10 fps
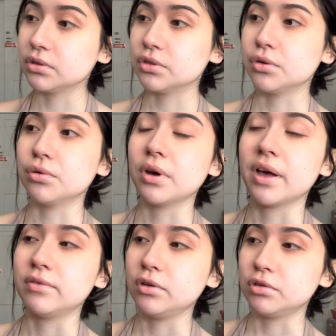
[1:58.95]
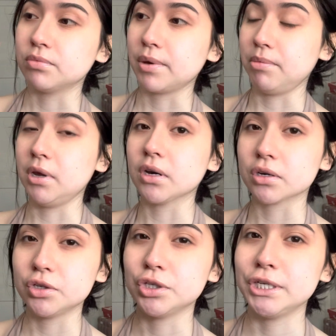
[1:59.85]
so I have to use my mirror
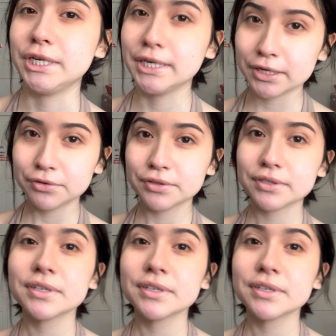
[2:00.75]
to see details.